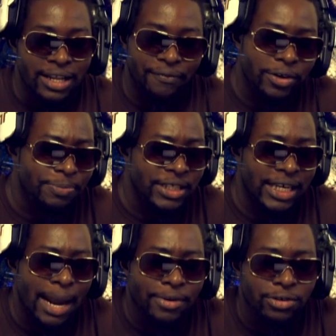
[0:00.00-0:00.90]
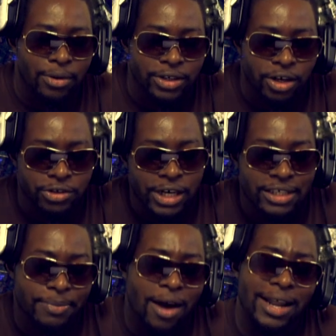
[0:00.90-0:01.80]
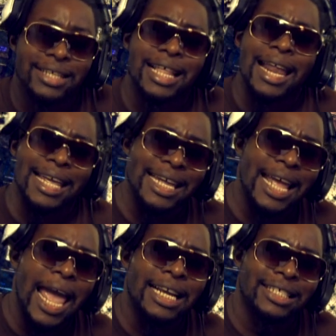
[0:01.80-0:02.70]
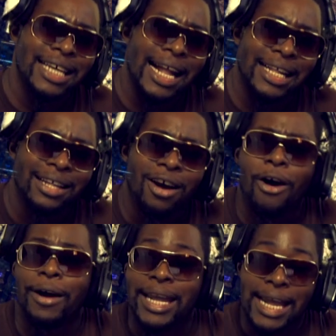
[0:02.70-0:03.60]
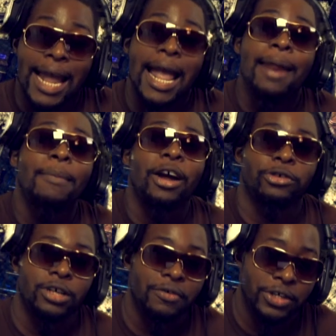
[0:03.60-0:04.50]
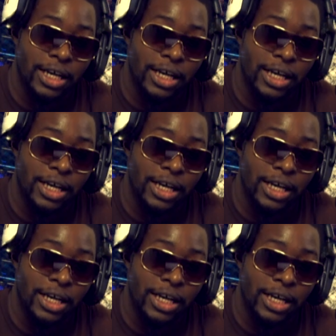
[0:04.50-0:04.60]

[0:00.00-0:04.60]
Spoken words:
The first piece of gaming news I want to talk to you guys about is that EA and Microsoft,